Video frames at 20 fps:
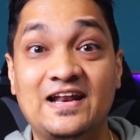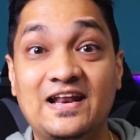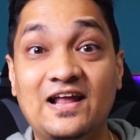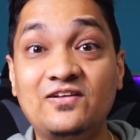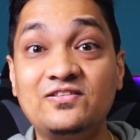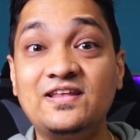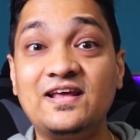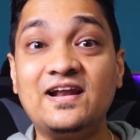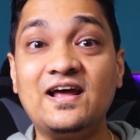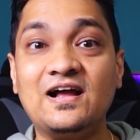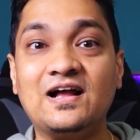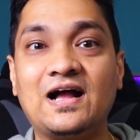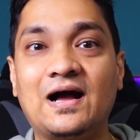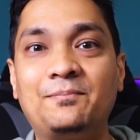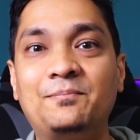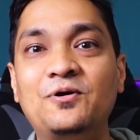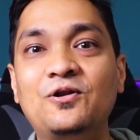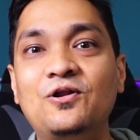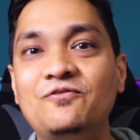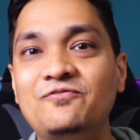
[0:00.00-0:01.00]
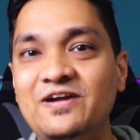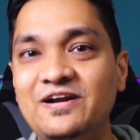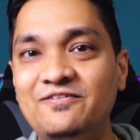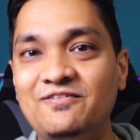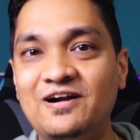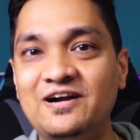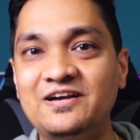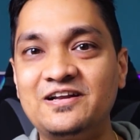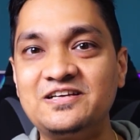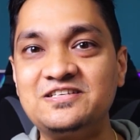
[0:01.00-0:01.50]
Now there are a couple of
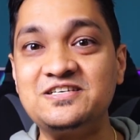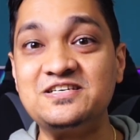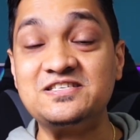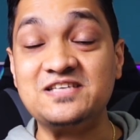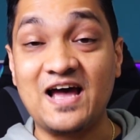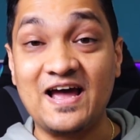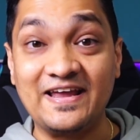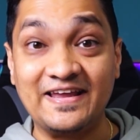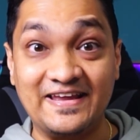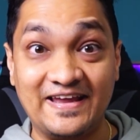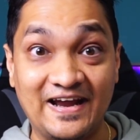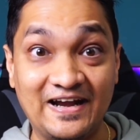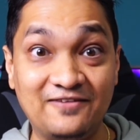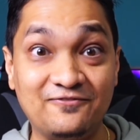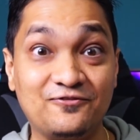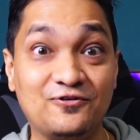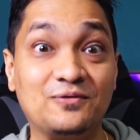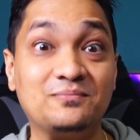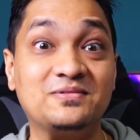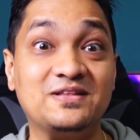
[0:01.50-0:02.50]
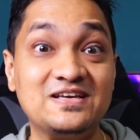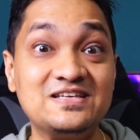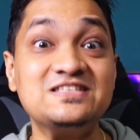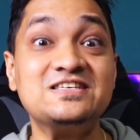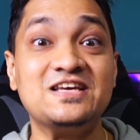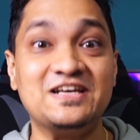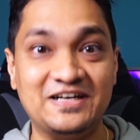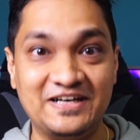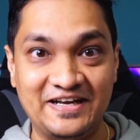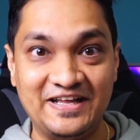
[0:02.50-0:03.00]
advantages I get from
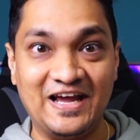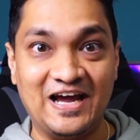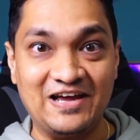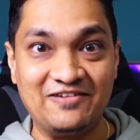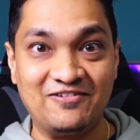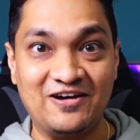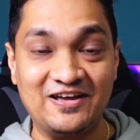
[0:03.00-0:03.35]
this DIY